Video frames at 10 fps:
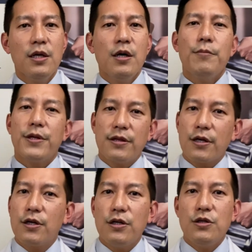But the
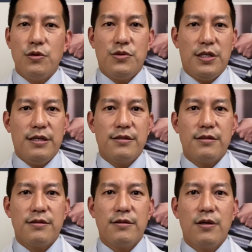good news
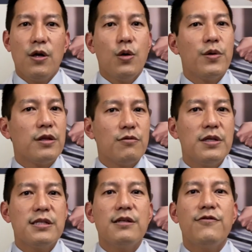is, with the
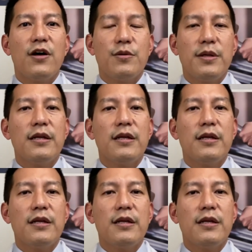recent development